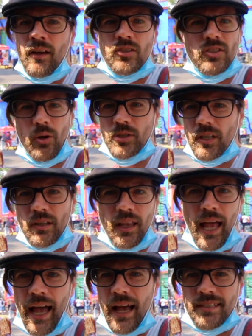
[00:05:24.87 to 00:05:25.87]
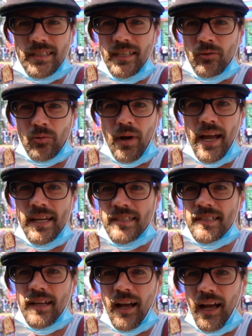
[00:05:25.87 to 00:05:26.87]
social class, in
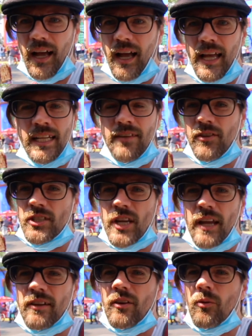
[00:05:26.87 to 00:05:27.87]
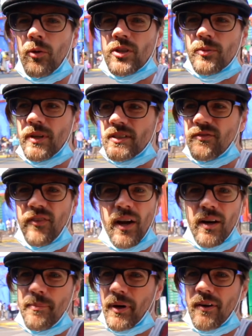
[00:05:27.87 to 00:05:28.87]
race, and even gender, which was
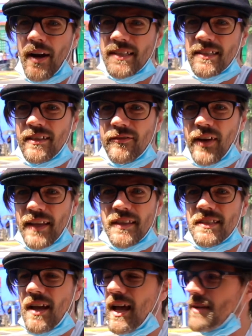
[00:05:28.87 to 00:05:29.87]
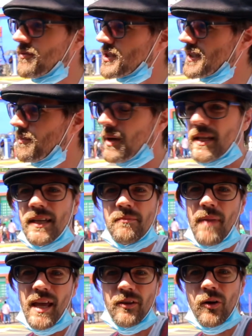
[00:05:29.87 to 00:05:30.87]
very progressive at the time for somebody in
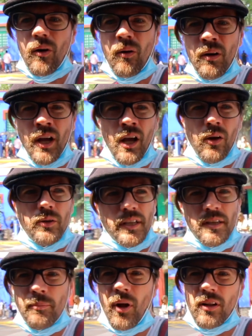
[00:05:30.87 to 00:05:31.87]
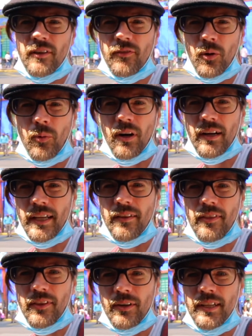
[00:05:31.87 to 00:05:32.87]
Mexico who did the bulk of her work in
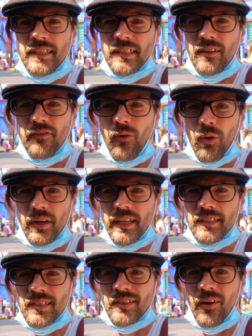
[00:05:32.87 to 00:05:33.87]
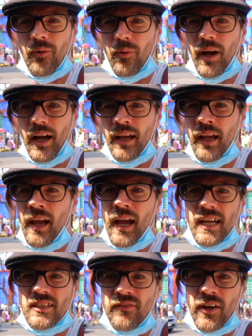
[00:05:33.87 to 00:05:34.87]
the 30s and the 40s. So
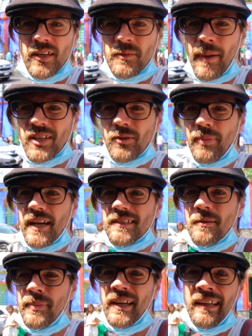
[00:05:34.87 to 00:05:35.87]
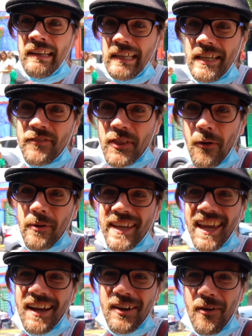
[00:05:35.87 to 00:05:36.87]
it's a very special place to be, even though we
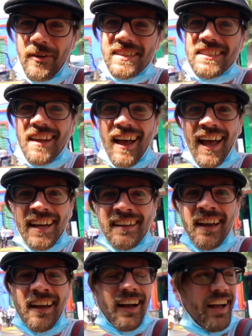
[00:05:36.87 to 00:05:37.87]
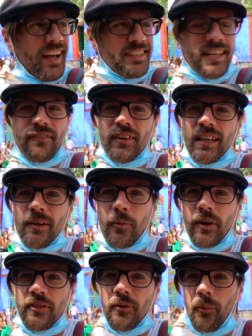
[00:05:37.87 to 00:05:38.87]
can't go inside. Definitely
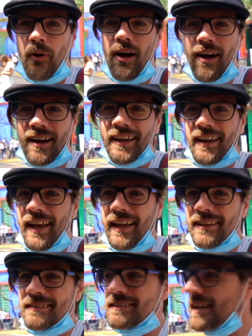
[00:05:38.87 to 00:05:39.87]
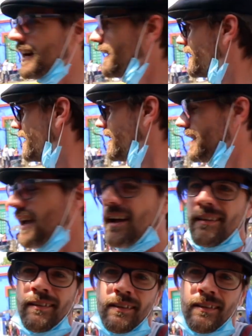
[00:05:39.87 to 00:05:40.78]
worth the walk, and yeah,